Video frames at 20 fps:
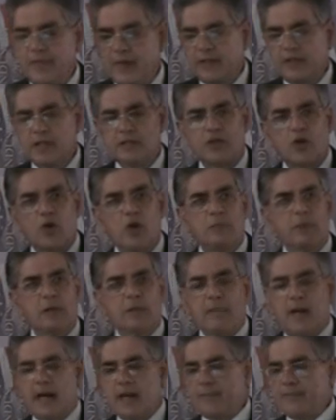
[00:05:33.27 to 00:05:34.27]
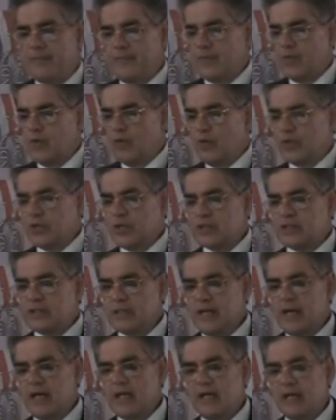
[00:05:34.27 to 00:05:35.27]
In this global map, what you're
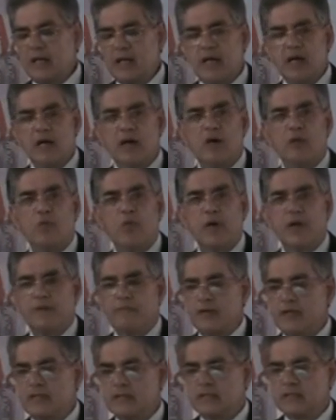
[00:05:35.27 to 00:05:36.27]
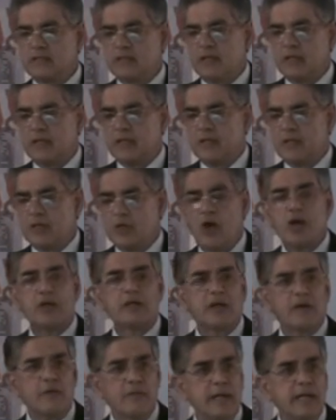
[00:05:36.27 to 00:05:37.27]
seeing, whatever is
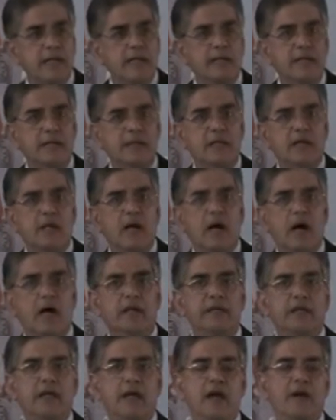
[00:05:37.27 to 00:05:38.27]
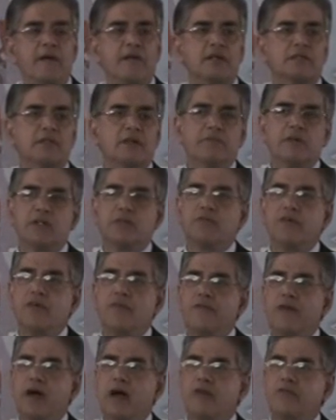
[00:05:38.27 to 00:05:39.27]
not green, are the areas in which we
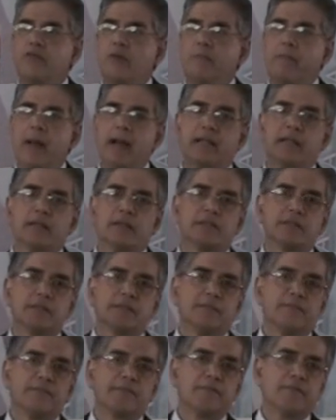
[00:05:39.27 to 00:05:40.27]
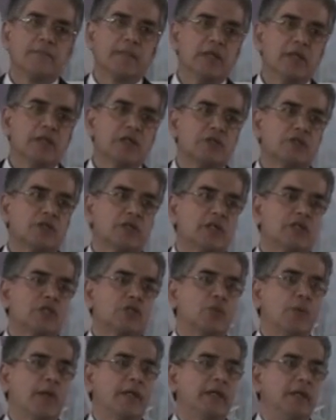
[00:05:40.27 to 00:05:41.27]
filed for patents. So there's
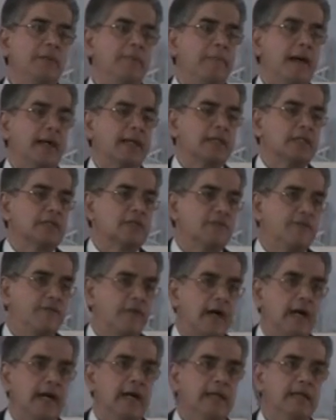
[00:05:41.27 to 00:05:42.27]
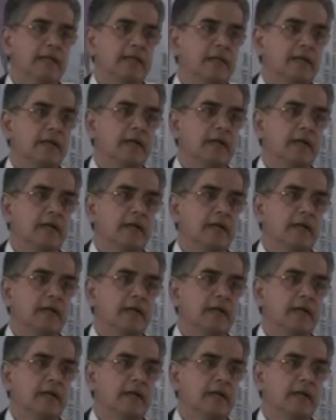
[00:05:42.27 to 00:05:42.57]
20 patents filed.